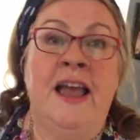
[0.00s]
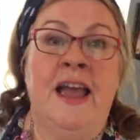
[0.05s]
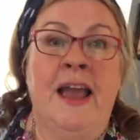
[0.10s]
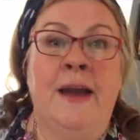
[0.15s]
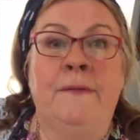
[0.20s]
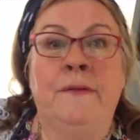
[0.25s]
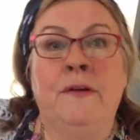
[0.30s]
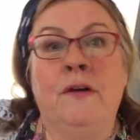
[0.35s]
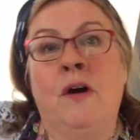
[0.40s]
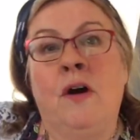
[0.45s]

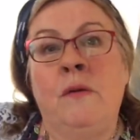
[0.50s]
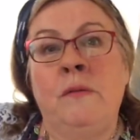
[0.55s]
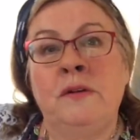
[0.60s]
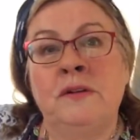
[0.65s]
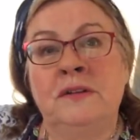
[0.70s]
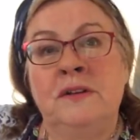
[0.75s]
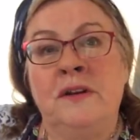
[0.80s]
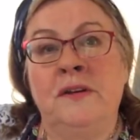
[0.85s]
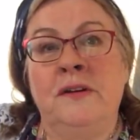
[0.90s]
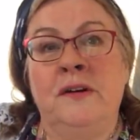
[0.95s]
And we we're
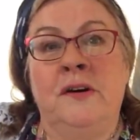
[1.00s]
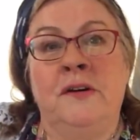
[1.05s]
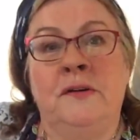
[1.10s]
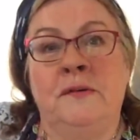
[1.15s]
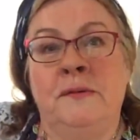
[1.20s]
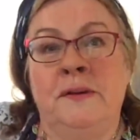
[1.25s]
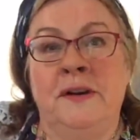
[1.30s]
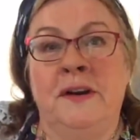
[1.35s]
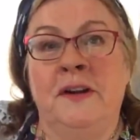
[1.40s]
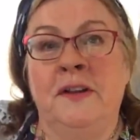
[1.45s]
almost going to go
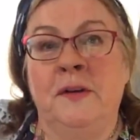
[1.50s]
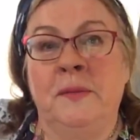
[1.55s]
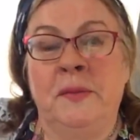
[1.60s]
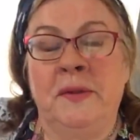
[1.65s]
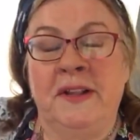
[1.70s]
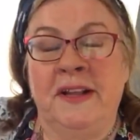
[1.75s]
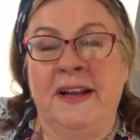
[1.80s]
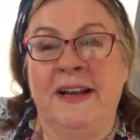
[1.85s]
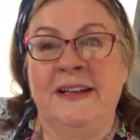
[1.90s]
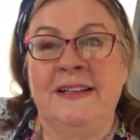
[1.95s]
to another
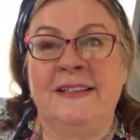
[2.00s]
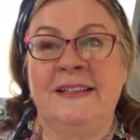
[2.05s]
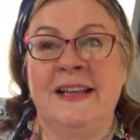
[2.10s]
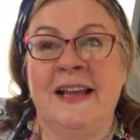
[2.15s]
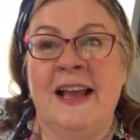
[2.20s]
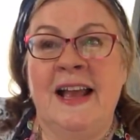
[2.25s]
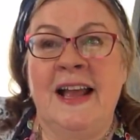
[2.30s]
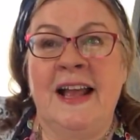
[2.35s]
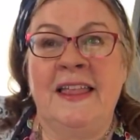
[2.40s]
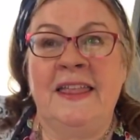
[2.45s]
place.
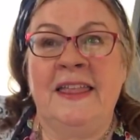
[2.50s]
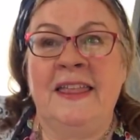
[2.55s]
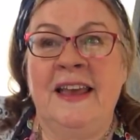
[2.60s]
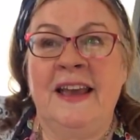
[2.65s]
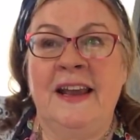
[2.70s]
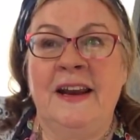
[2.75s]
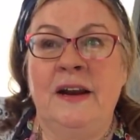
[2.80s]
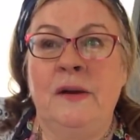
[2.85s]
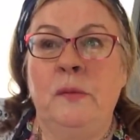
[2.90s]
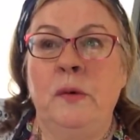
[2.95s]
And
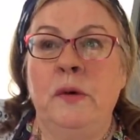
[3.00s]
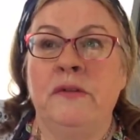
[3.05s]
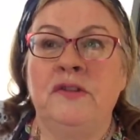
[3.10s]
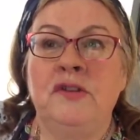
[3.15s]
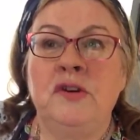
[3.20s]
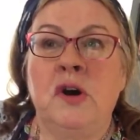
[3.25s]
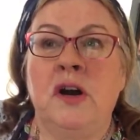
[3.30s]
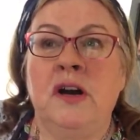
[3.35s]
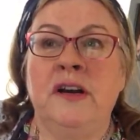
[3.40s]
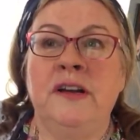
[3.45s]
then we were
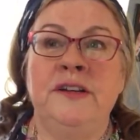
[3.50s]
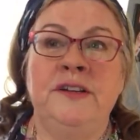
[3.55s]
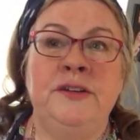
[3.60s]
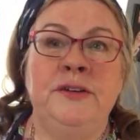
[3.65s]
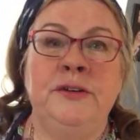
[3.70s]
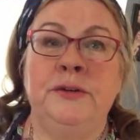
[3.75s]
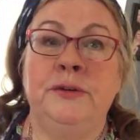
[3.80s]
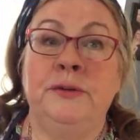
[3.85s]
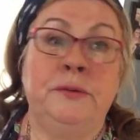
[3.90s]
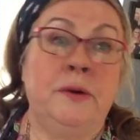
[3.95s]
talking
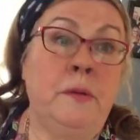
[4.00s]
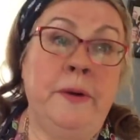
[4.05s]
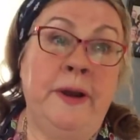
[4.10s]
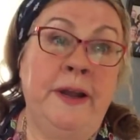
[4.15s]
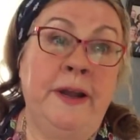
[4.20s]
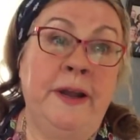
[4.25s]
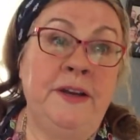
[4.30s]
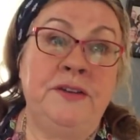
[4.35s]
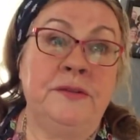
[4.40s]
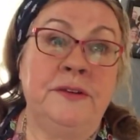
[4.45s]
to a
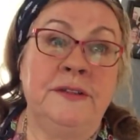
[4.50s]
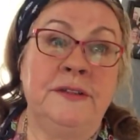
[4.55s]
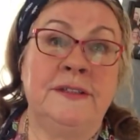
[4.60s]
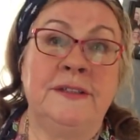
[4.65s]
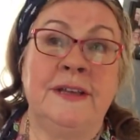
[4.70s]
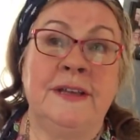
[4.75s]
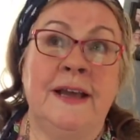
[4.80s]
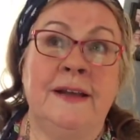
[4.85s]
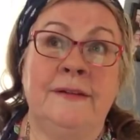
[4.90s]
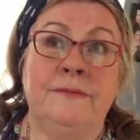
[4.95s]

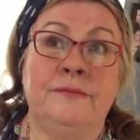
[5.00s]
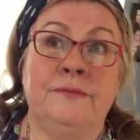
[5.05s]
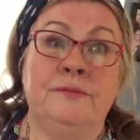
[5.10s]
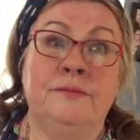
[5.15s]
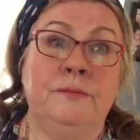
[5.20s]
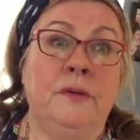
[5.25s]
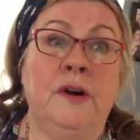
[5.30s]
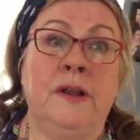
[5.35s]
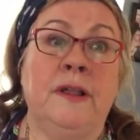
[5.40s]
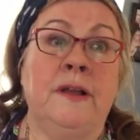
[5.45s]
waitress at,
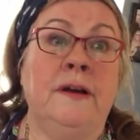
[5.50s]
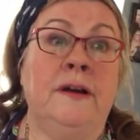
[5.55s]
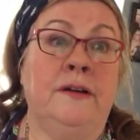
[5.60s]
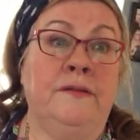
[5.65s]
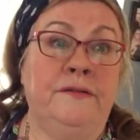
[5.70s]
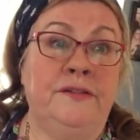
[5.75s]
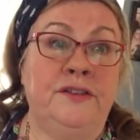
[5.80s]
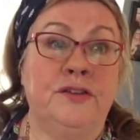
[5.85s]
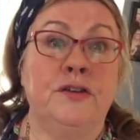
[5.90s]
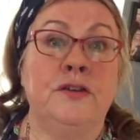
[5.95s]
well,
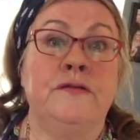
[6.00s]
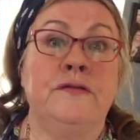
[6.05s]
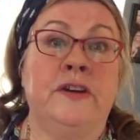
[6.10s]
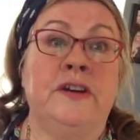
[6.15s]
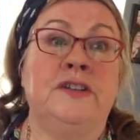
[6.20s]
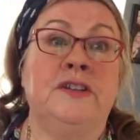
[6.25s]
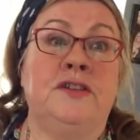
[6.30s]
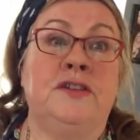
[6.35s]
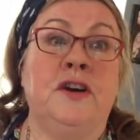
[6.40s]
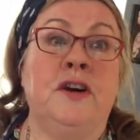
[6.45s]
a server
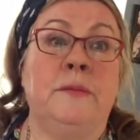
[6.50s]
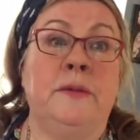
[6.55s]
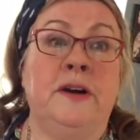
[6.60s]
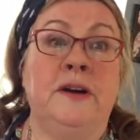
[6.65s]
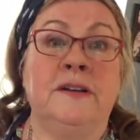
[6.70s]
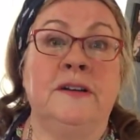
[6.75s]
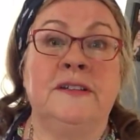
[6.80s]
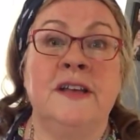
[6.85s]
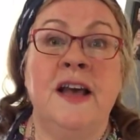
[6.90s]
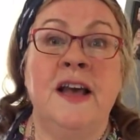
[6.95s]
at
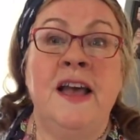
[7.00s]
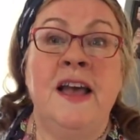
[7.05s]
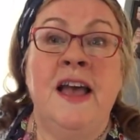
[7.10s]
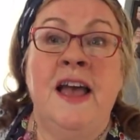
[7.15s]
Starbucks.